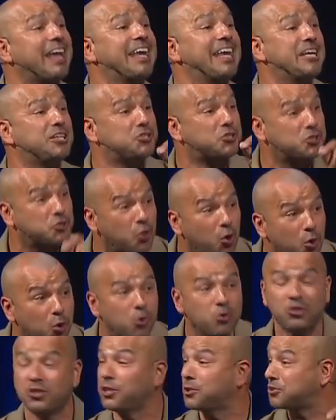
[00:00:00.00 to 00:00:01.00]
He
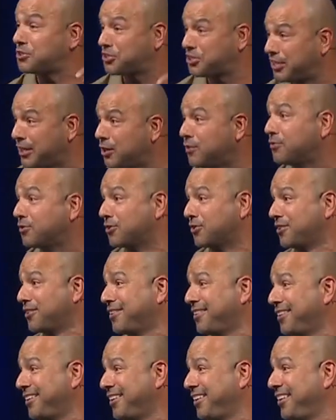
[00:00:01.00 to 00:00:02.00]
stole your silver.
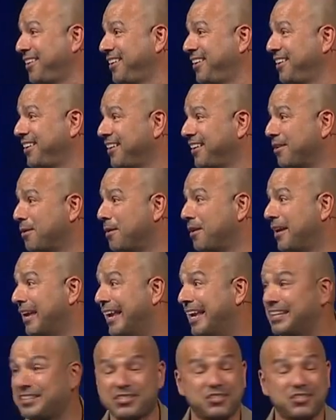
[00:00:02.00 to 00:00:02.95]
He's